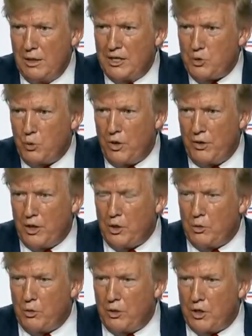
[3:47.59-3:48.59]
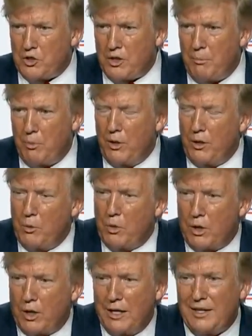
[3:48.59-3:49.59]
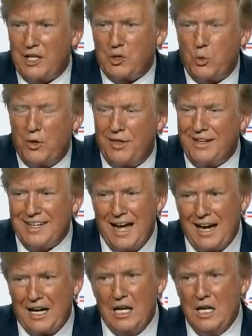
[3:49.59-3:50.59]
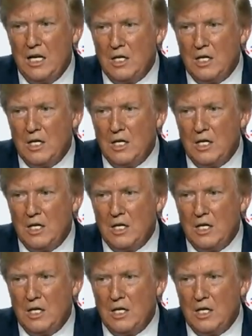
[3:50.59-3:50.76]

That's where they do their submarine work, and that's where they dock